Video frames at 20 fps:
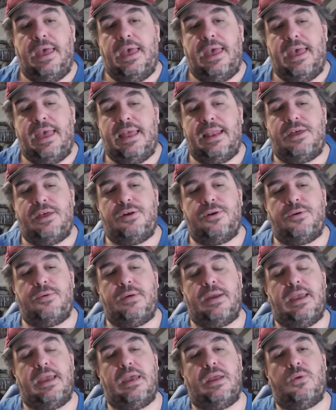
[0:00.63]

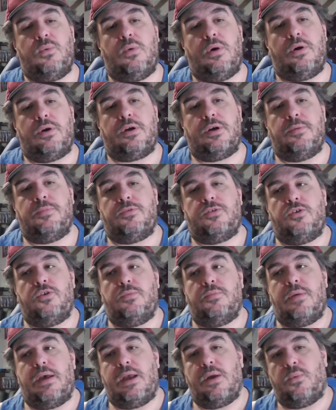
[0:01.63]
Hello and welcome
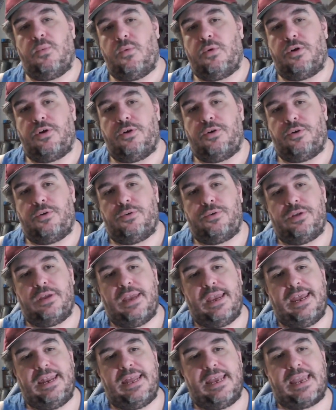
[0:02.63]
to my world
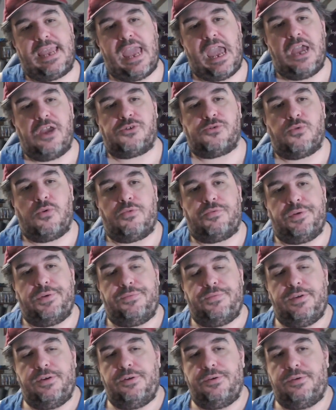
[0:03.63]
and a casual
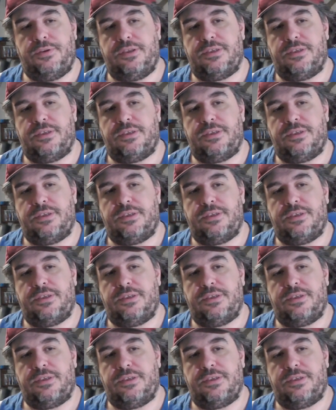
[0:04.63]
review.